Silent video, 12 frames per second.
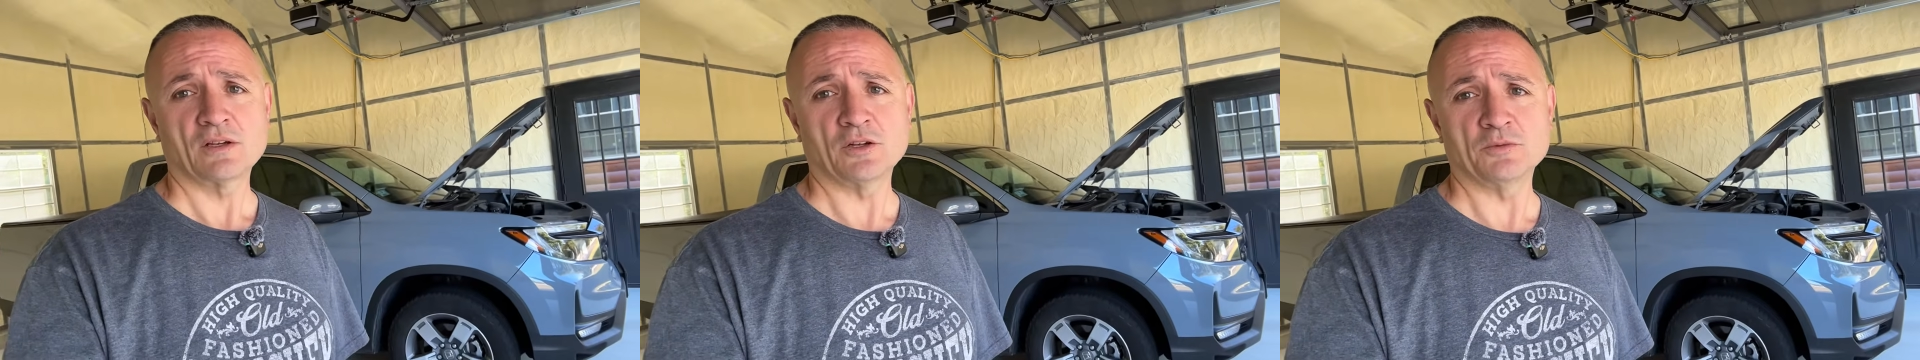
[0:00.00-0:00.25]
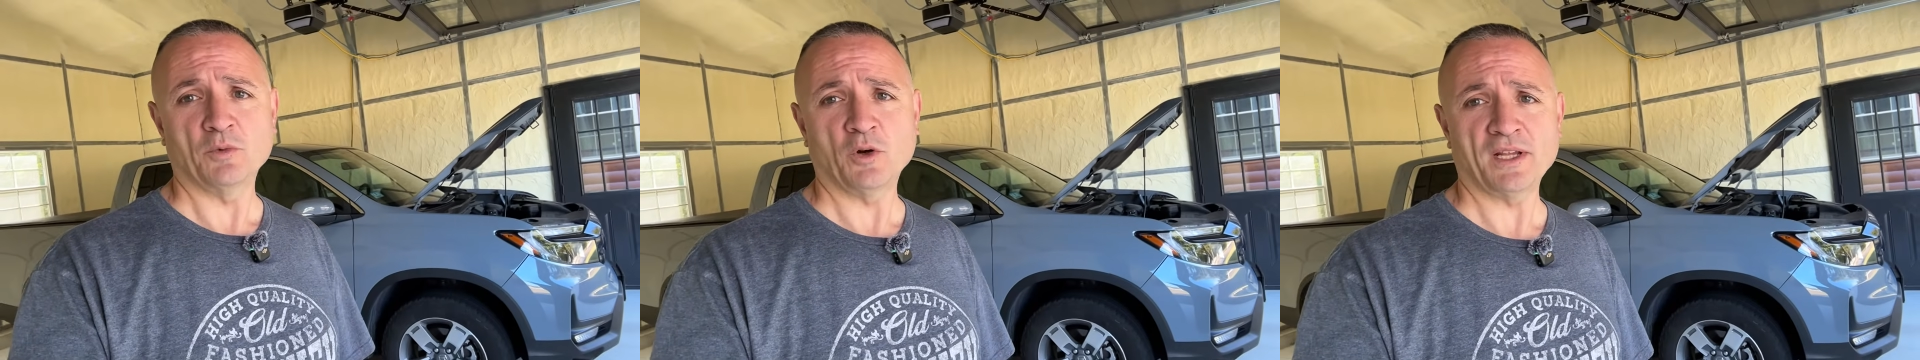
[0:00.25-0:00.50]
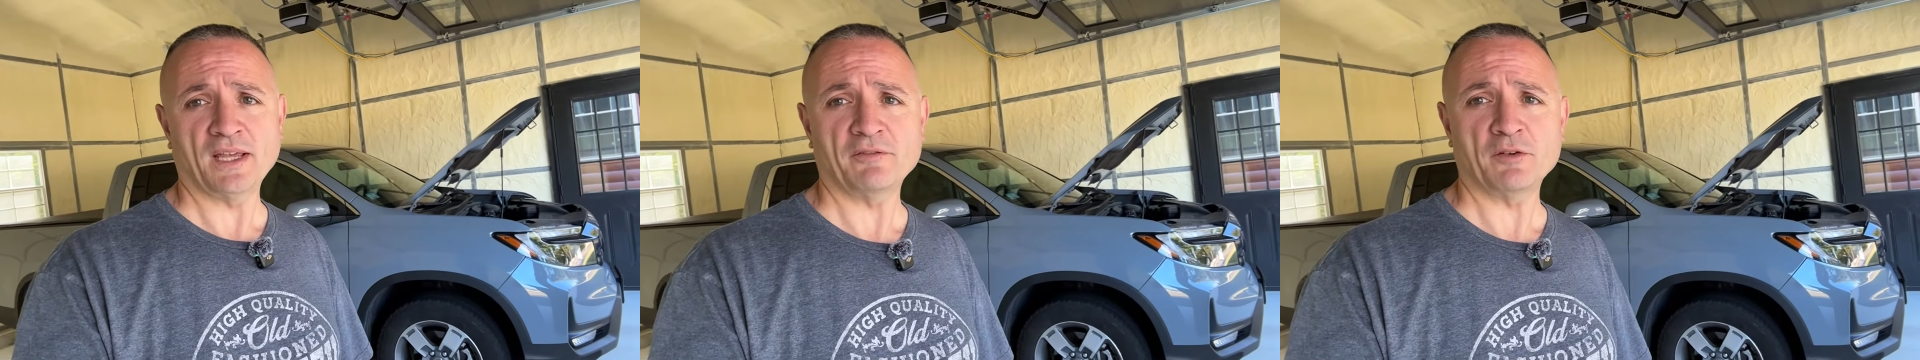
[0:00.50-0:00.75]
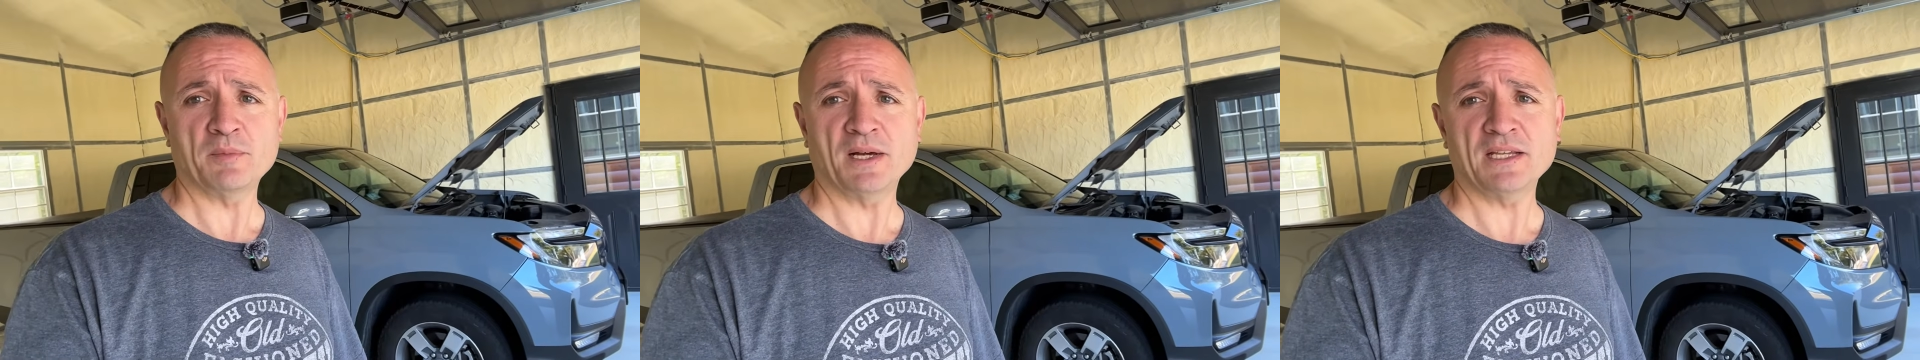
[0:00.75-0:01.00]
Good morning,
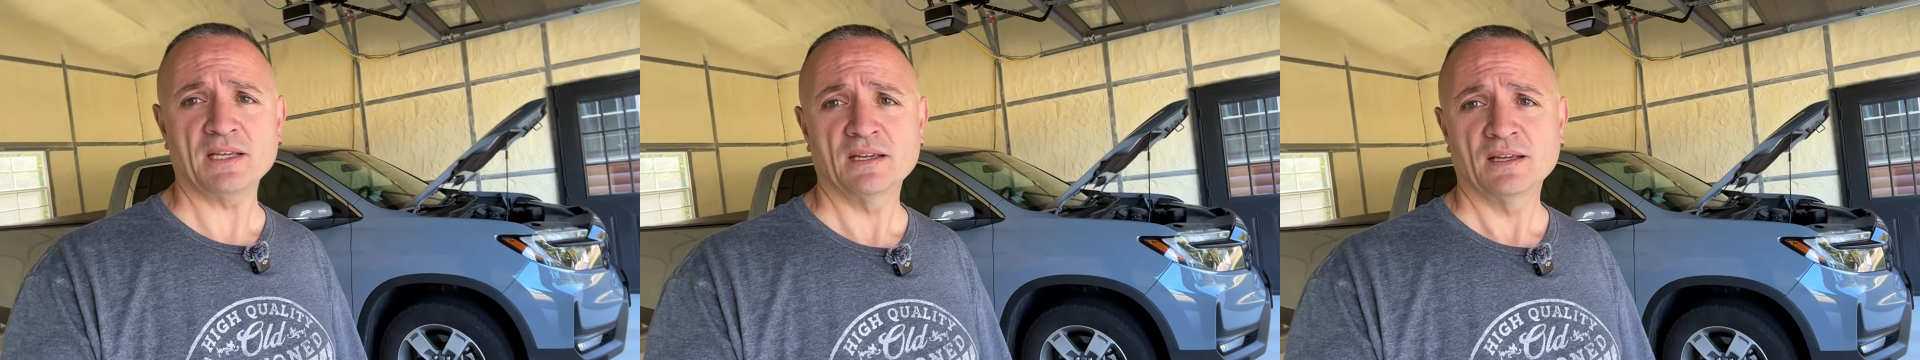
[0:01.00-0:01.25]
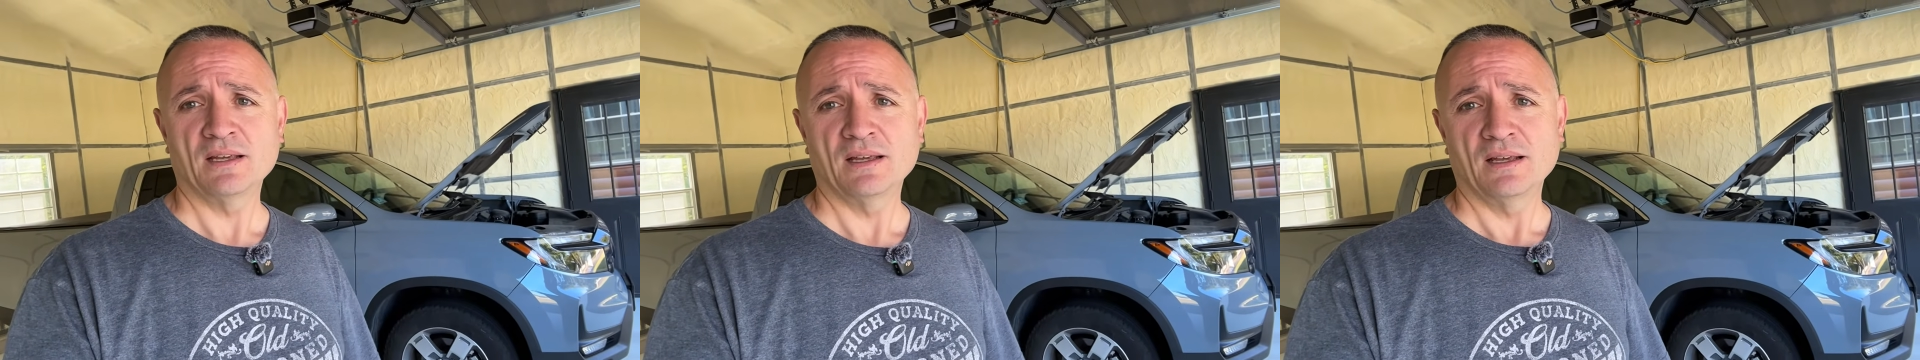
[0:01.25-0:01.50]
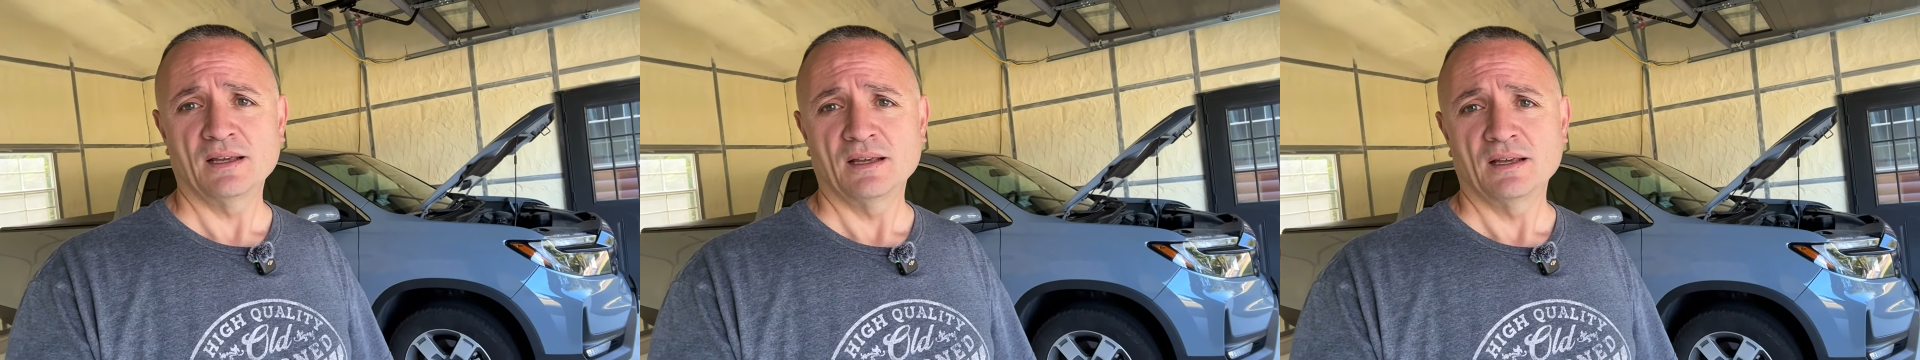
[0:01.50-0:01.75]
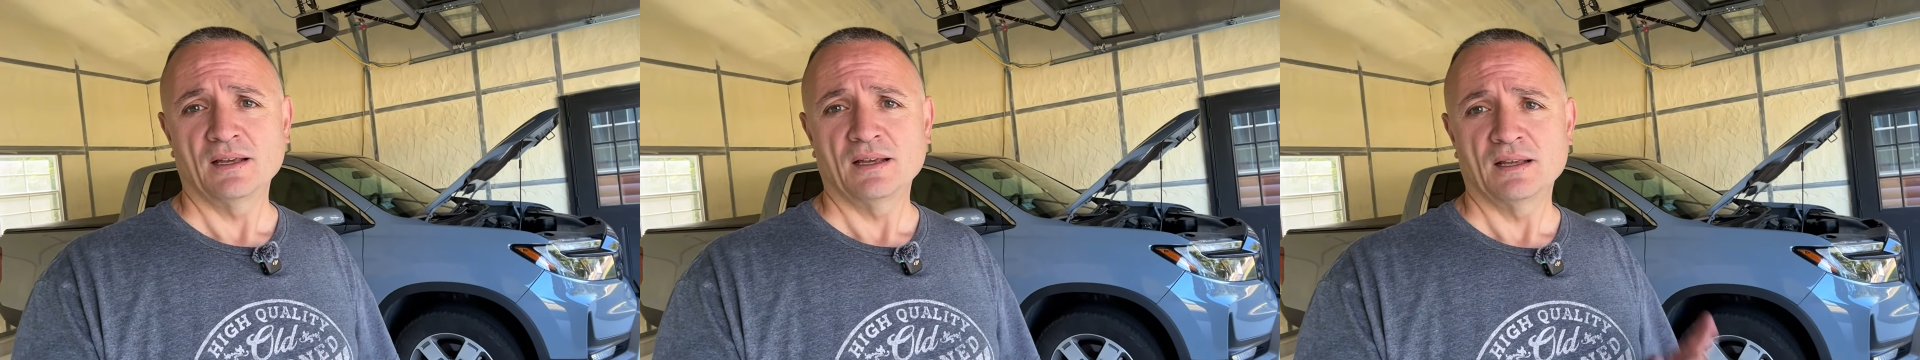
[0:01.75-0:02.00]
everybody.
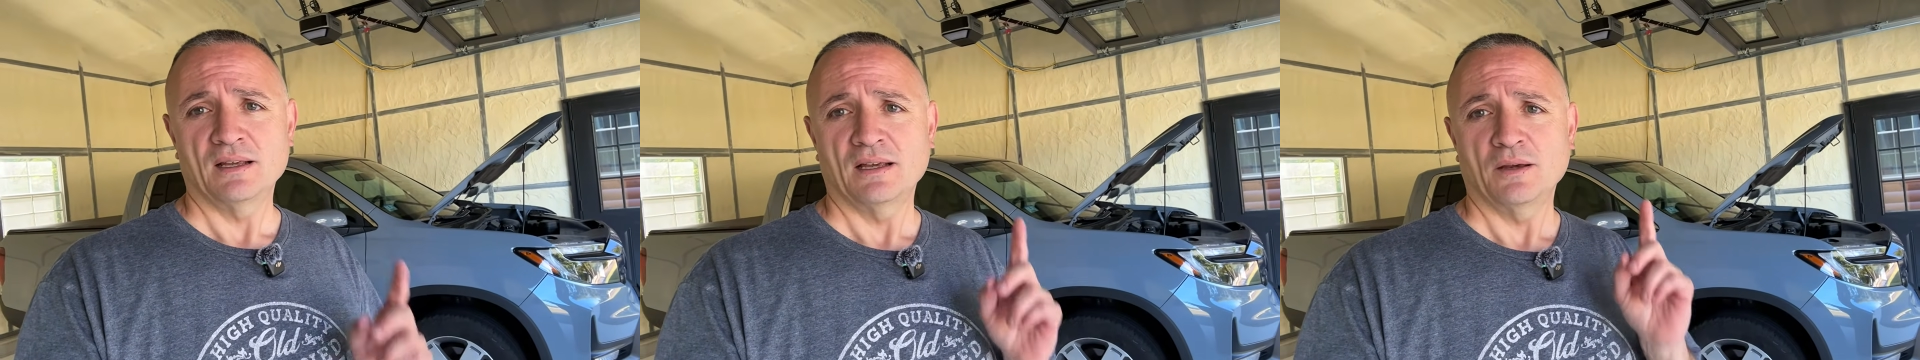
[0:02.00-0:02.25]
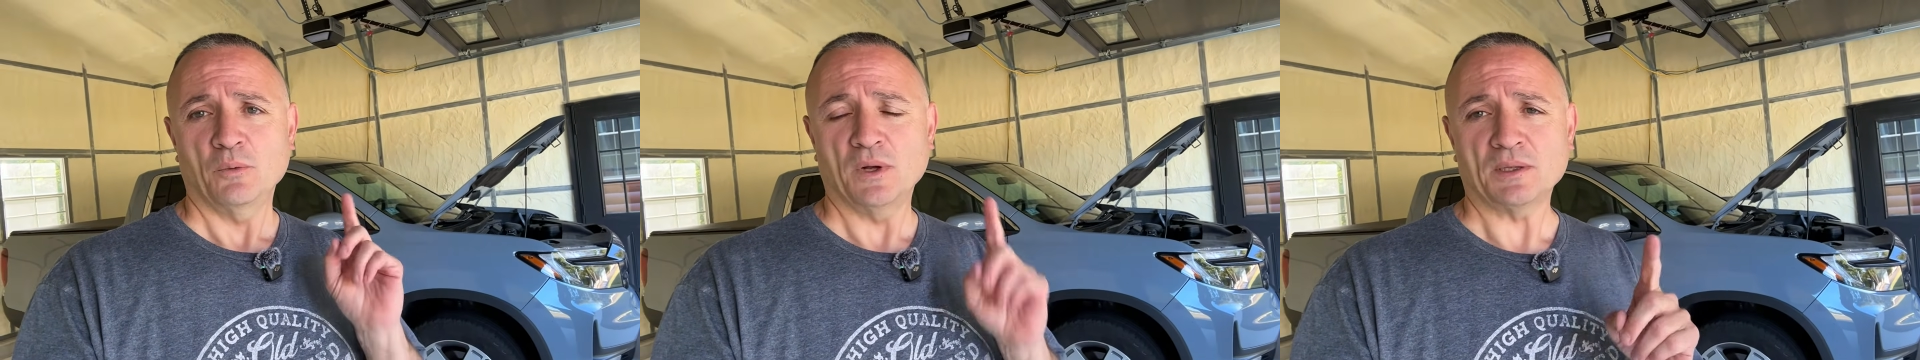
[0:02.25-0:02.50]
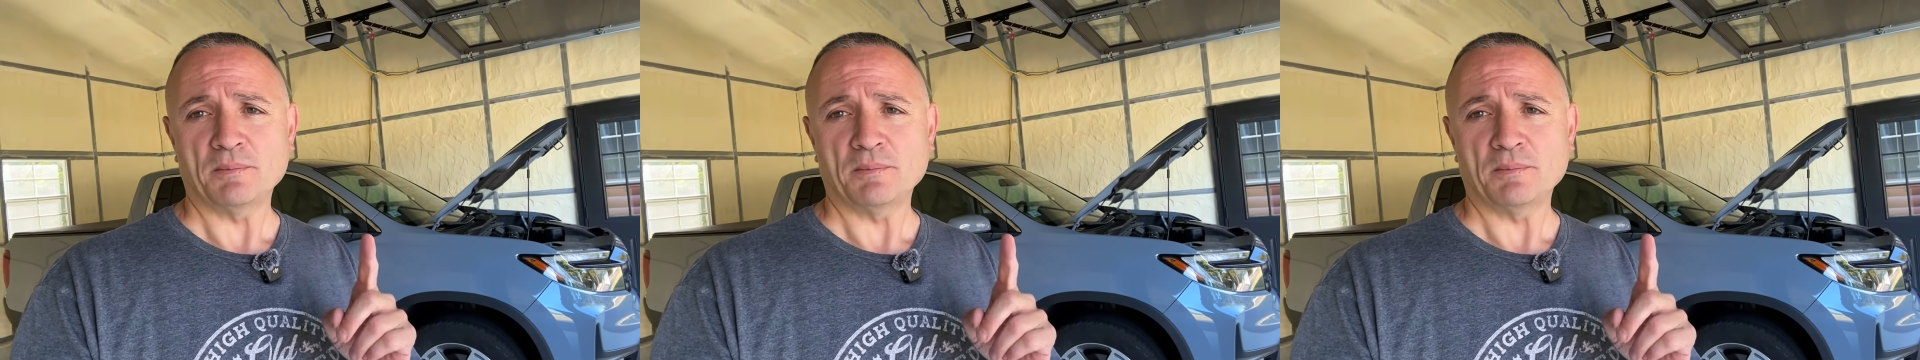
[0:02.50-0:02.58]
Welcome